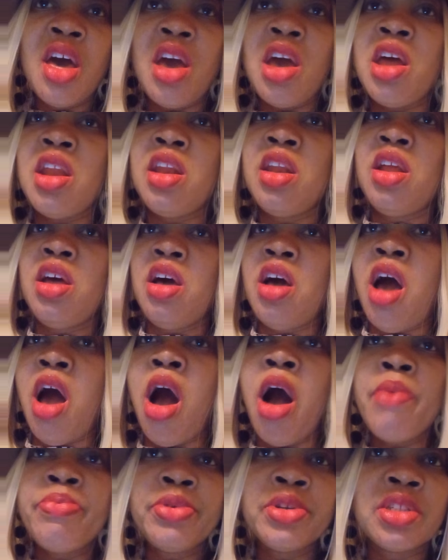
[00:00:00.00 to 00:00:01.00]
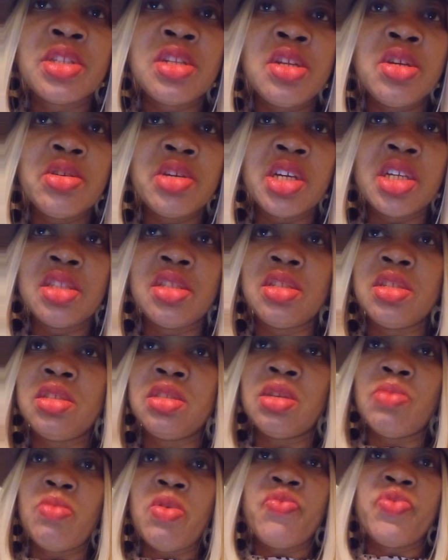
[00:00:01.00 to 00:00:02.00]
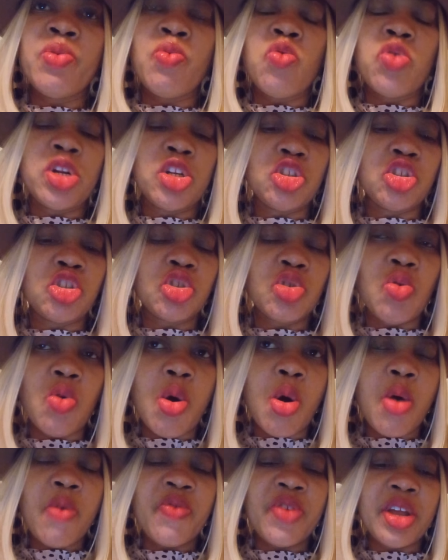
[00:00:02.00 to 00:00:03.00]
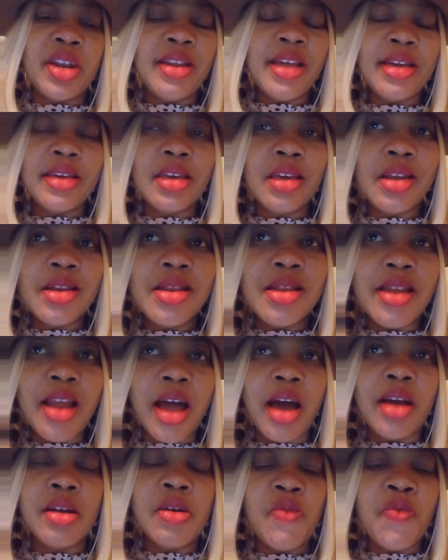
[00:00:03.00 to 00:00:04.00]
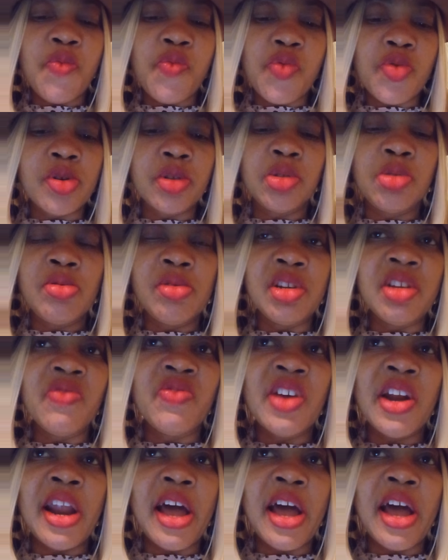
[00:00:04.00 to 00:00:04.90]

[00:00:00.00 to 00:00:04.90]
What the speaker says: and obviously you can see some of them want to show off, and they cannot afford to live the